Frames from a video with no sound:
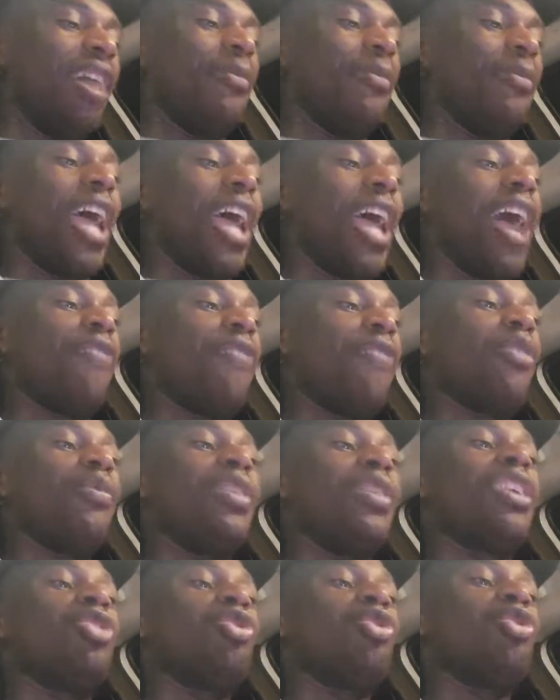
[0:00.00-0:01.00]
After
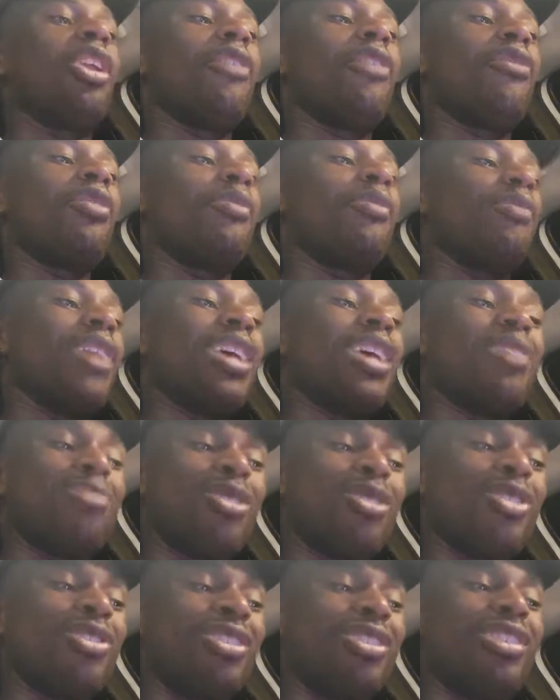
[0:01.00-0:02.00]
being traded from the
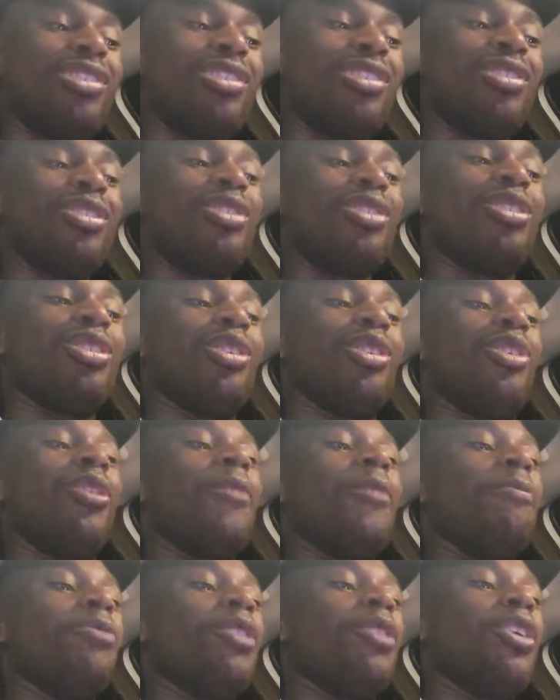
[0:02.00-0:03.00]
Pittsburgh Steelers to the
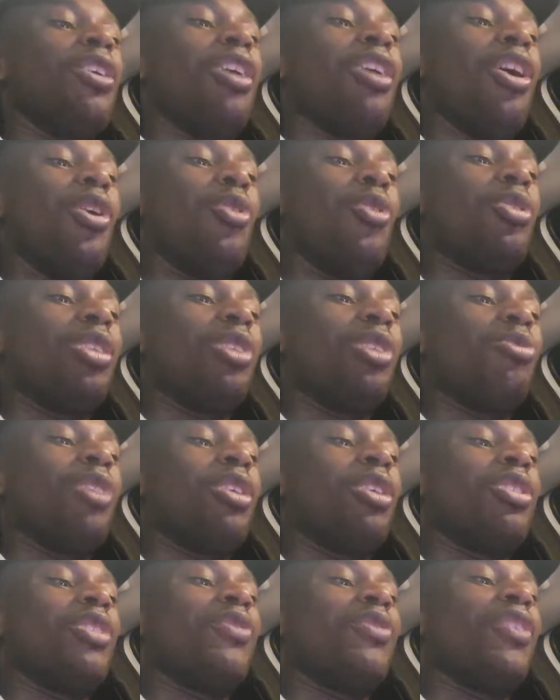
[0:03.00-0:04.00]
Oakland
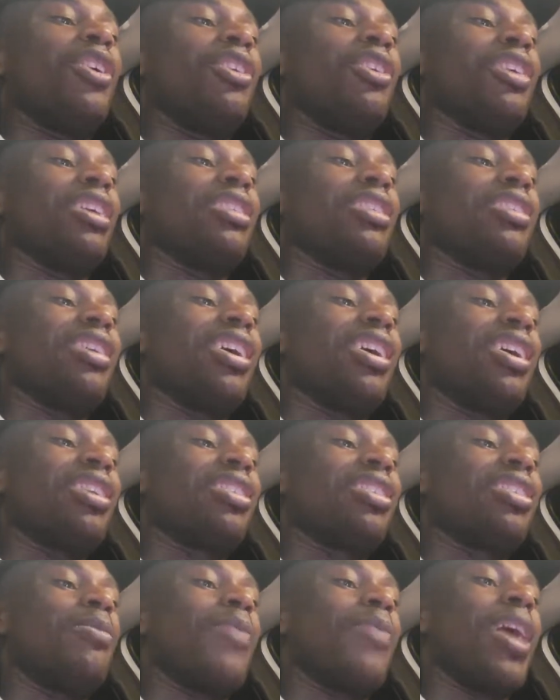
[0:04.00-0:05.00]
Raiders following a
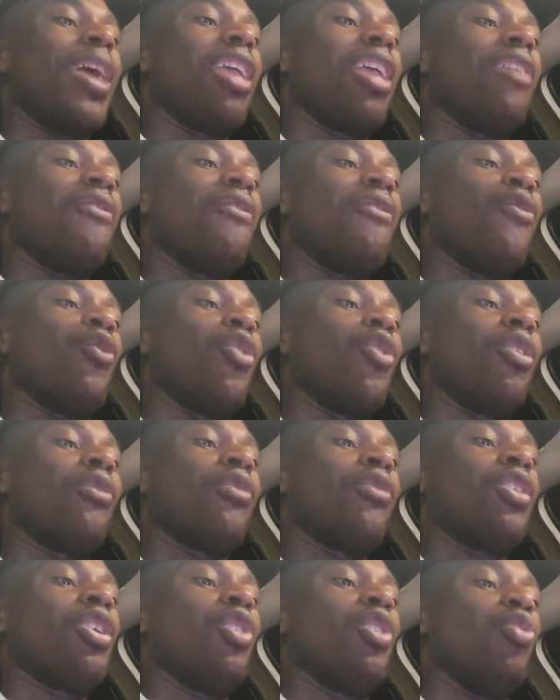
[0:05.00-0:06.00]
toxic back and forth
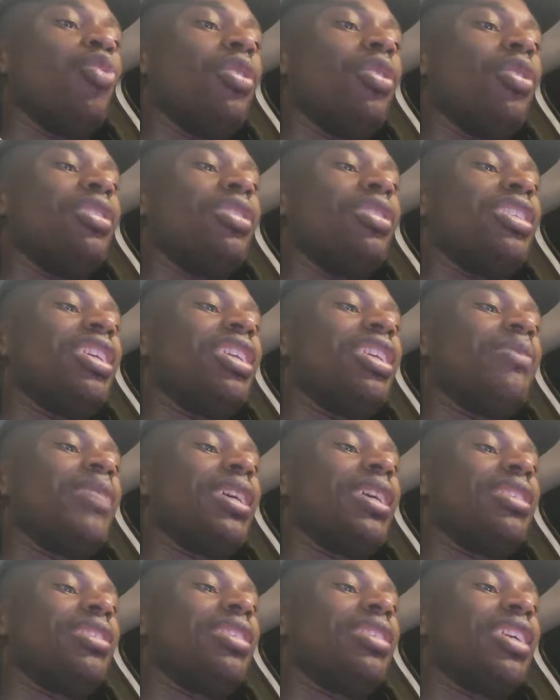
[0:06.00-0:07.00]
with the team
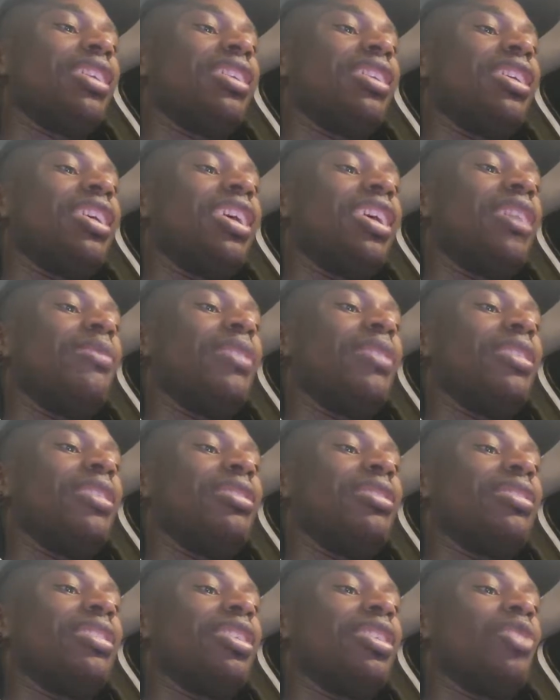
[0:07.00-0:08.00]
that selected him in the
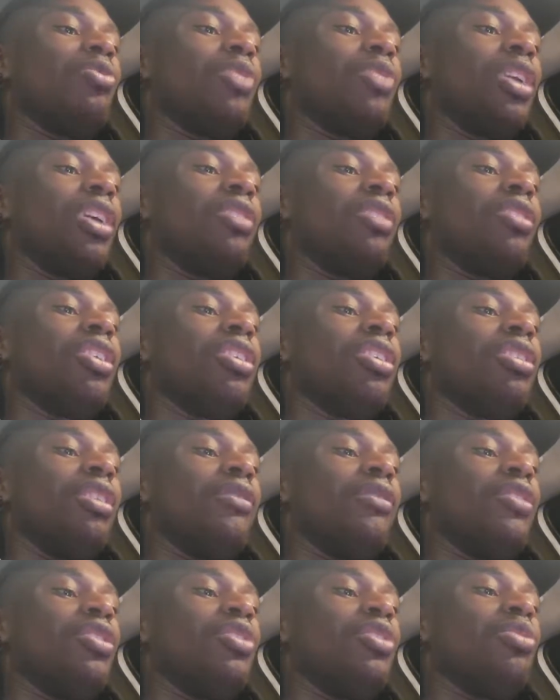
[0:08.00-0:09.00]
6th round of
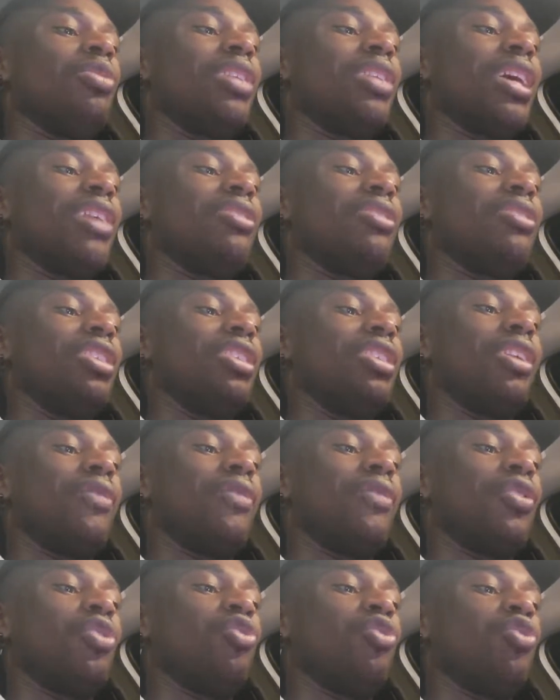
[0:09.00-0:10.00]
the 2000
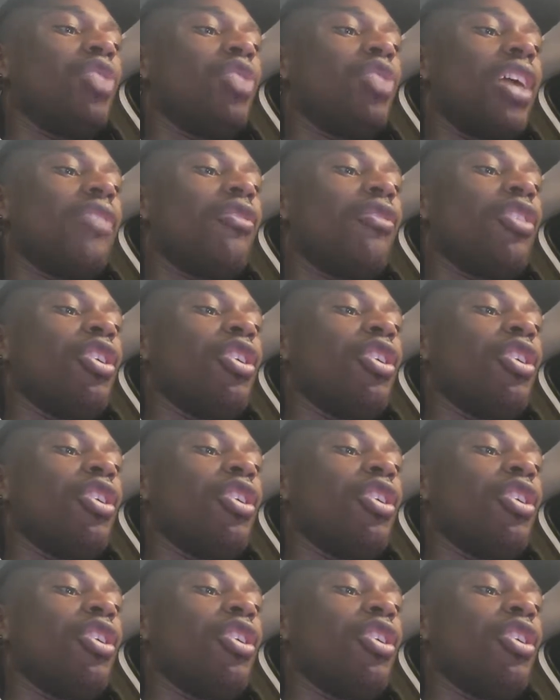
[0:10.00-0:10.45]
NFL Draft,